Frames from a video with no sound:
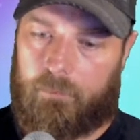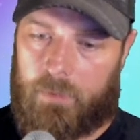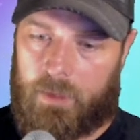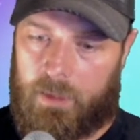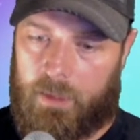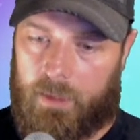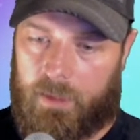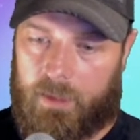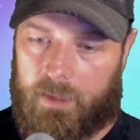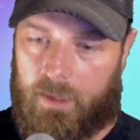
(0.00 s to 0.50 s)

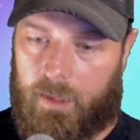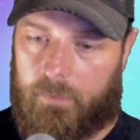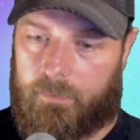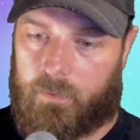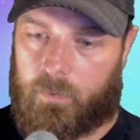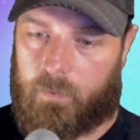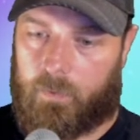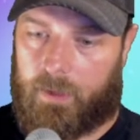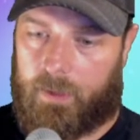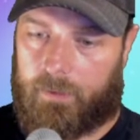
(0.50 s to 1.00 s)
It
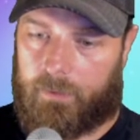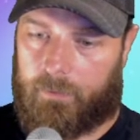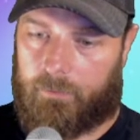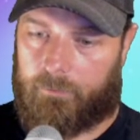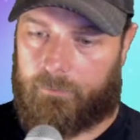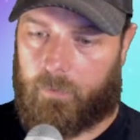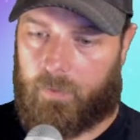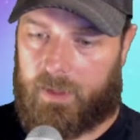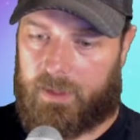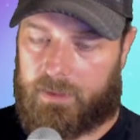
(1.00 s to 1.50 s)
comes with
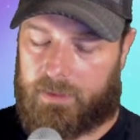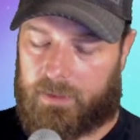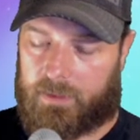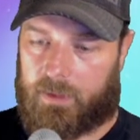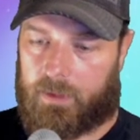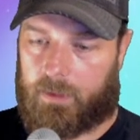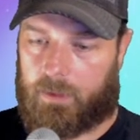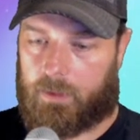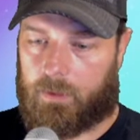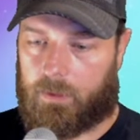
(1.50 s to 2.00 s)

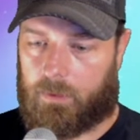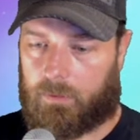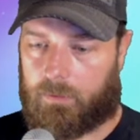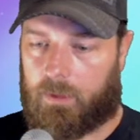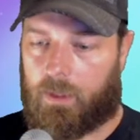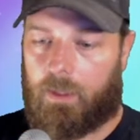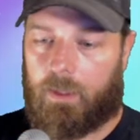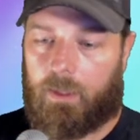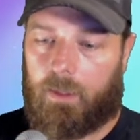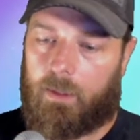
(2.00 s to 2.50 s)
4,600 gold,
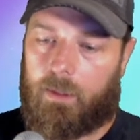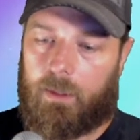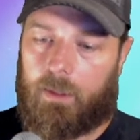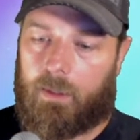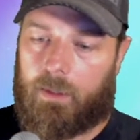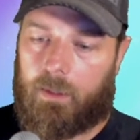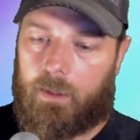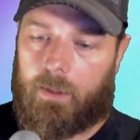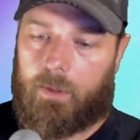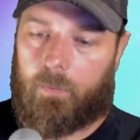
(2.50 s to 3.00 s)

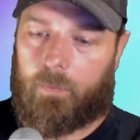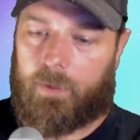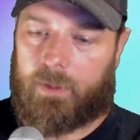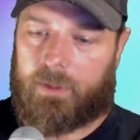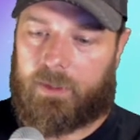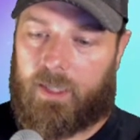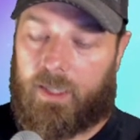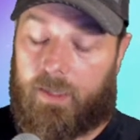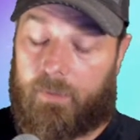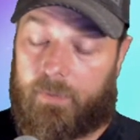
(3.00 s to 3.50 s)
1
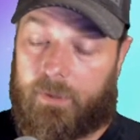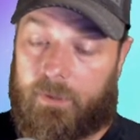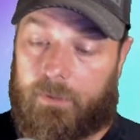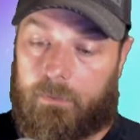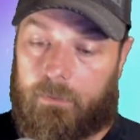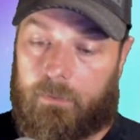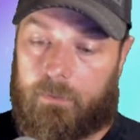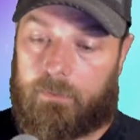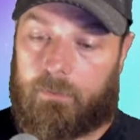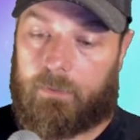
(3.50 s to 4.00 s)
common,
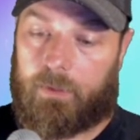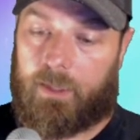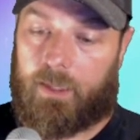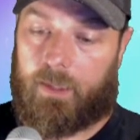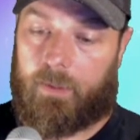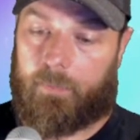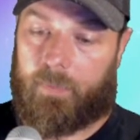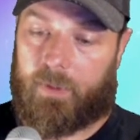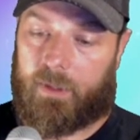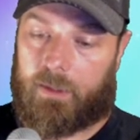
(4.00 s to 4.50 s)
1
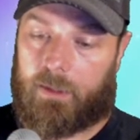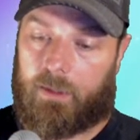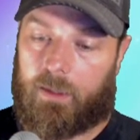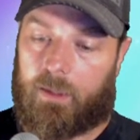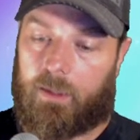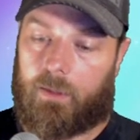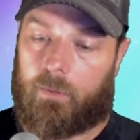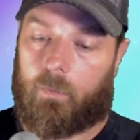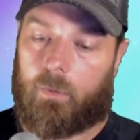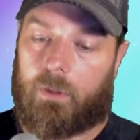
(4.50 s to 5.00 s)
epic,
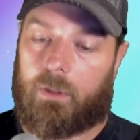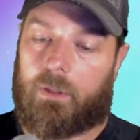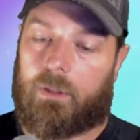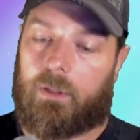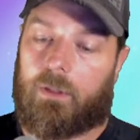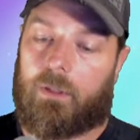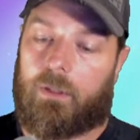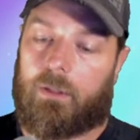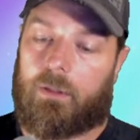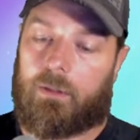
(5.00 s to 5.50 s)
and
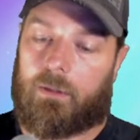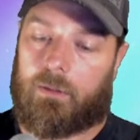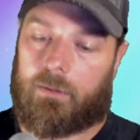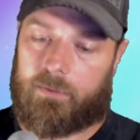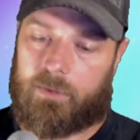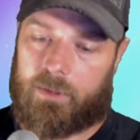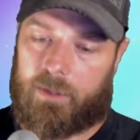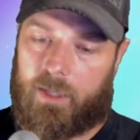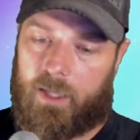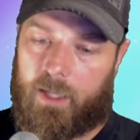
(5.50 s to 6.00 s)
1
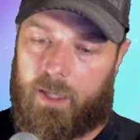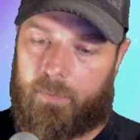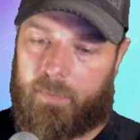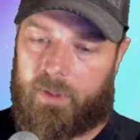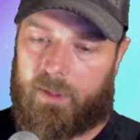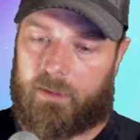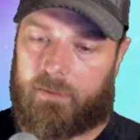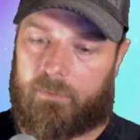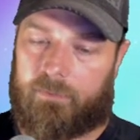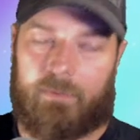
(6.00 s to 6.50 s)
ultra
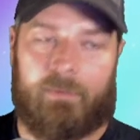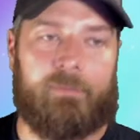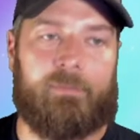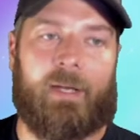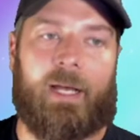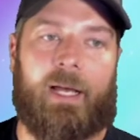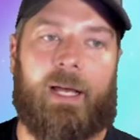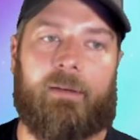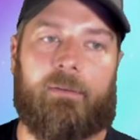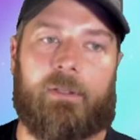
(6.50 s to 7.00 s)
epic for
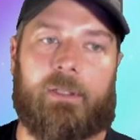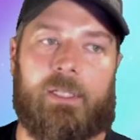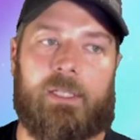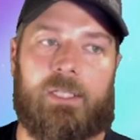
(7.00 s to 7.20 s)
500